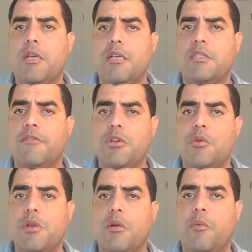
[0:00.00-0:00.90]
dust if you're
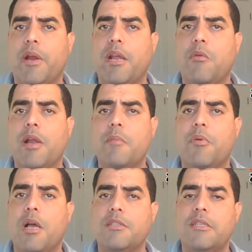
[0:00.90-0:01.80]
doing a wet grind
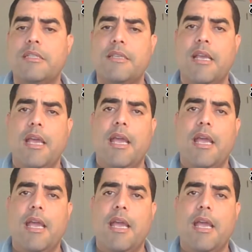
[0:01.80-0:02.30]
process.